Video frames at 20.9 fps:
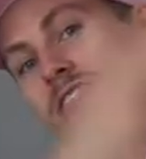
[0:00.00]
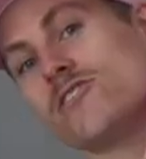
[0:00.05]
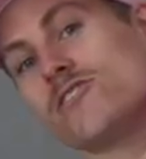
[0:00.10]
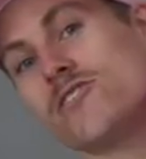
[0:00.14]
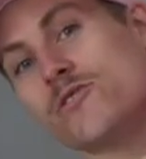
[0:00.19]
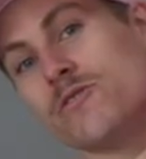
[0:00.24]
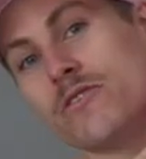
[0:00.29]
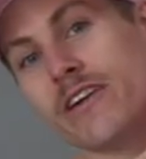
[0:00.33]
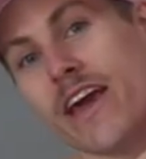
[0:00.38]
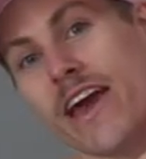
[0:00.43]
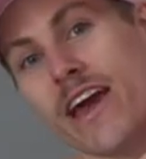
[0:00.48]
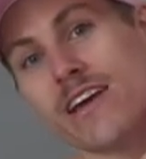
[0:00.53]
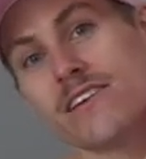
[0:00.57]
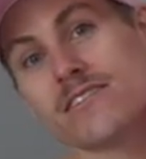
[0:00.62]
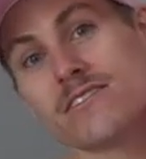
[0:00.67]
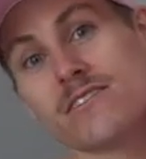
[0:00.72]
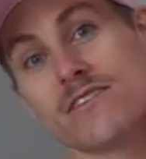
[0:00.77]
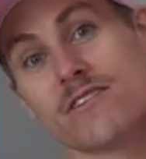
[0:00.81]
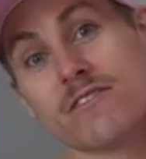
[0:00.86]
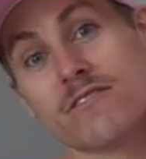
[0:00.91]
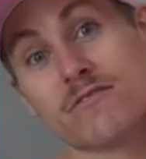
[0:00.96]

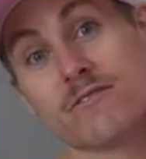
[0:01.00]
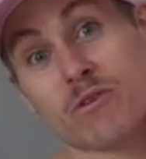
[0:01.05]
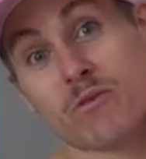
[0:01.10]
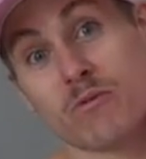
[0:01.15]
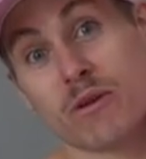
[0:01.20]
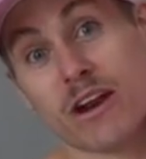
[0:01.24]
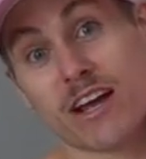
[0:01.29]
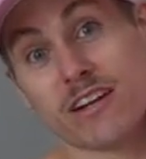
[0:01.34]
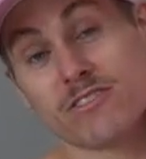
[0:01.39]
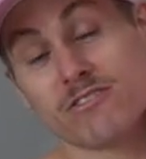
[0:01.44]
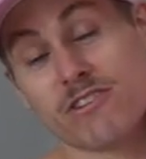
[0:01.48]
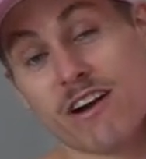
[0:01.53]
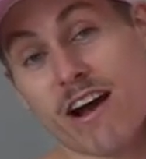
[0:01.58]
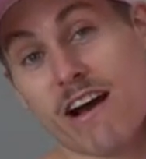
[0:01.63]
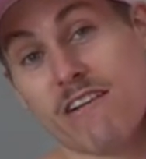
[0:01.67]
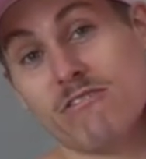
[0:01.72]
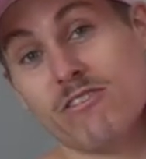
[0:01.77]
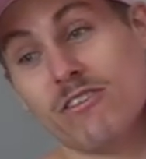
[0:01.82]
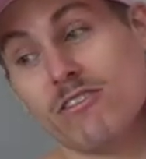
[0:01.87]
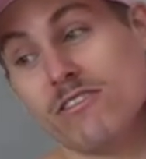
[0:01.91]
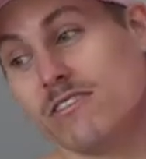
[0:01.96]
suitcase for when I
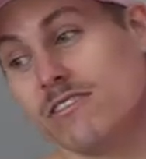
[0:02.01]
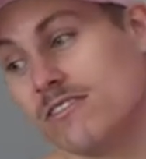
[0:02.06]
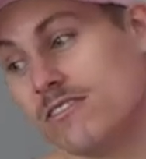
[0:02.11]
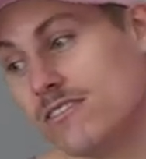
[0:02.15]
travel.